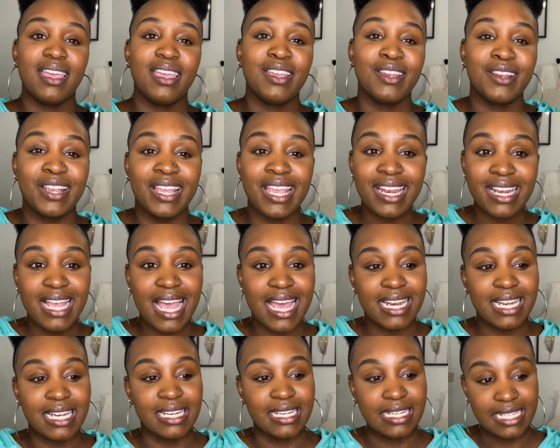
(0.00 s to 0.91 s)
your kid
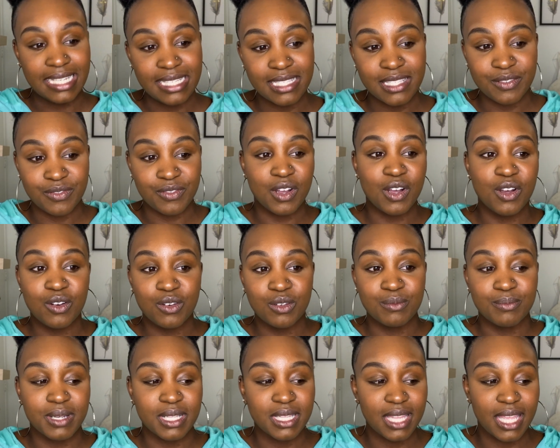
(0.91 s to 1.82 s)
kind of needs a
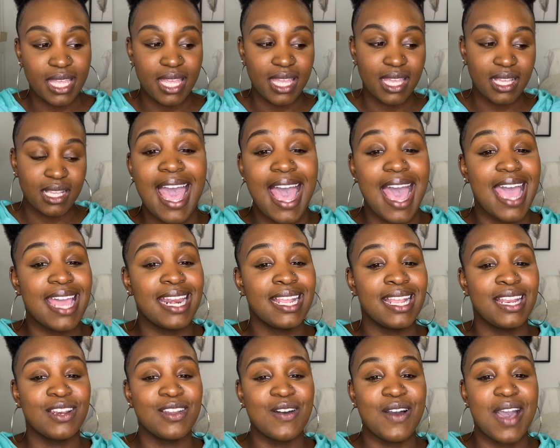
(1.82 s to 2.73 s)
phone, but like, I
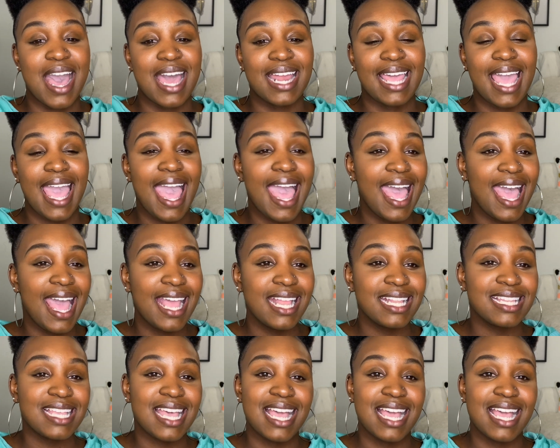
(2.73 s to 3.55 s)
didn't know how to act.